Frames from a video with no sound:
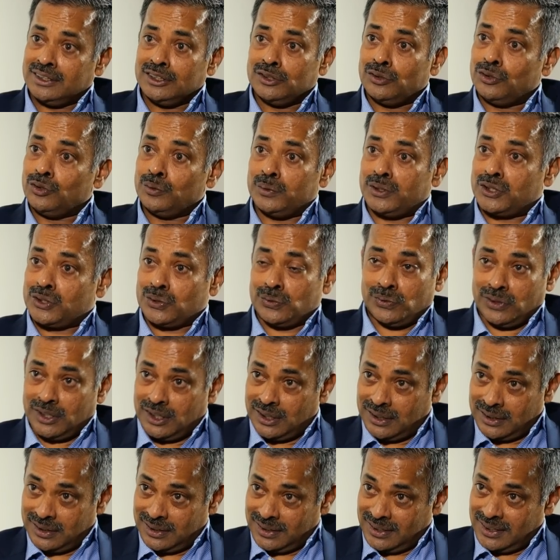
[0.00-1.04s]
Telugu
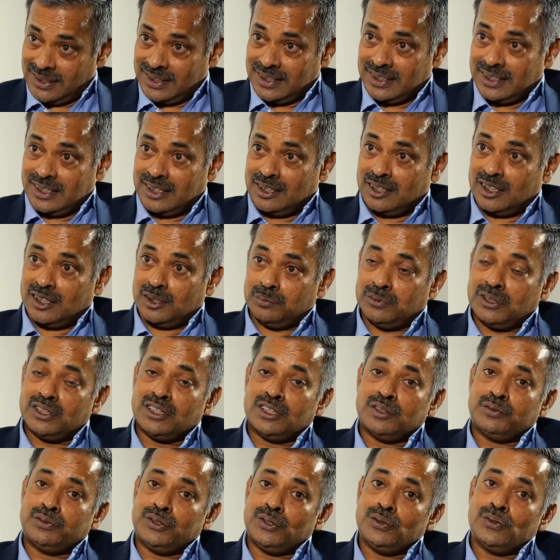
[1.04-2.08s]
Rashmanali, but
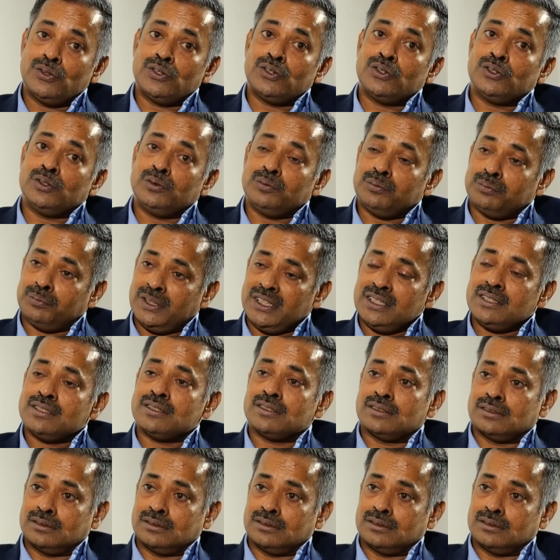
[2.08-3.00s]
if you don't know, please